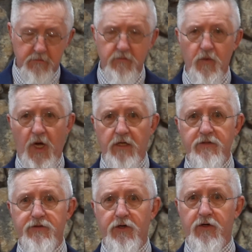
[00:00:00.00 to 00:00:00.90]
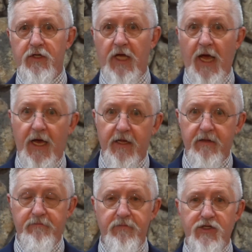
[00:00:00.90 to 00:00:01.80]
Well, certainly, I
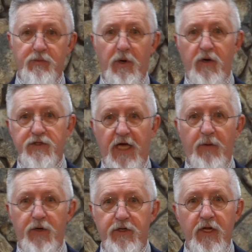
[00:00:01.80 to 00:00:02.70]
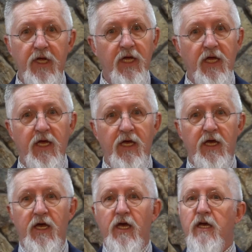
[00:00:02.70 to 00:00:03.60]
suppose I would
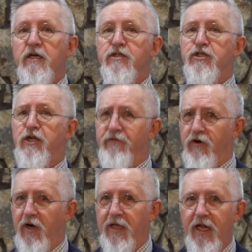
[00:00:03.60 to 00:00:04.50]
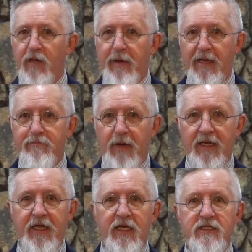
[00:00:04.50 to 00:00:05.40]
shiver a little bit, my
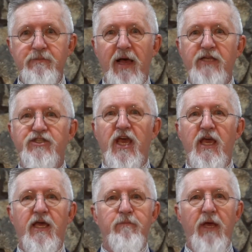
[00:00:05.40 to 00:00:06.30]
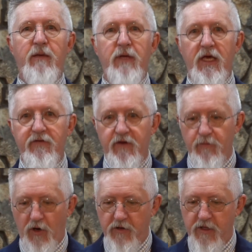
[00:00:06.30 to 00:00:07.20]
knees might shake, and maybe even
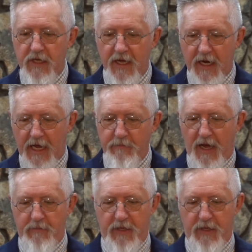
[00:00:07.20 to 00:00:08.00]
more than that, I might